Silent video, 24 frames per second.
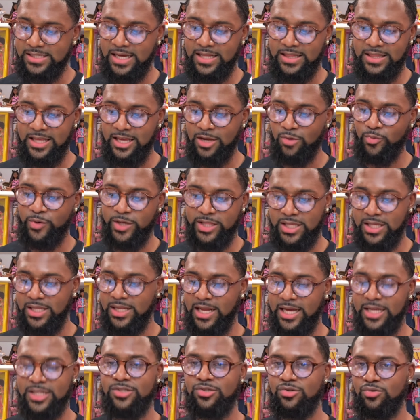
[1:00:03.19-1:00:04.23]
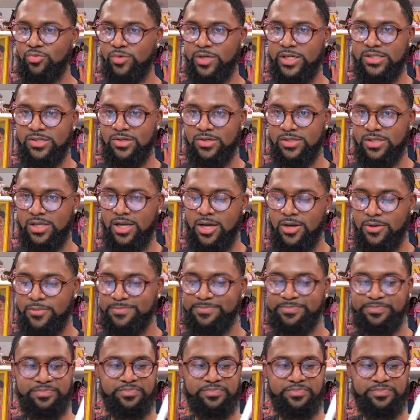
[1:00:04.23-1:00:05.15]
I think within like two weeks or so.